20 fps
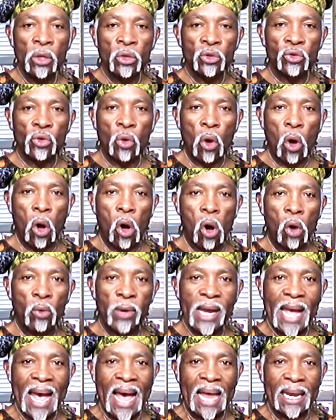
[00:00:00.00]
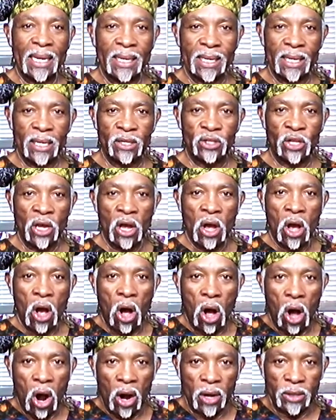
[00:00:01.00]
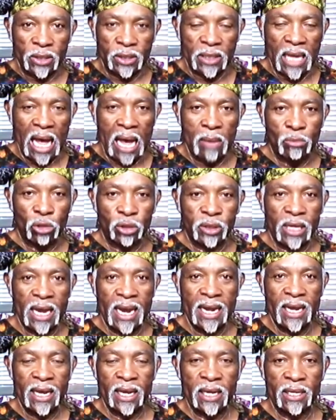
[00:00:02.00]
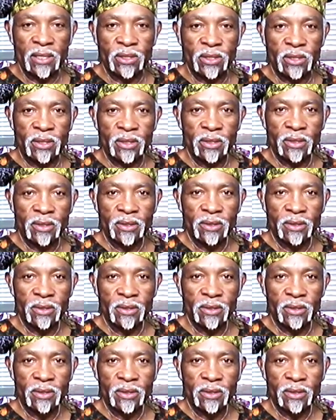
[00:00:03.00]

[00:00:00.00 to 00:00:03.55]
So all realities are simultaneous,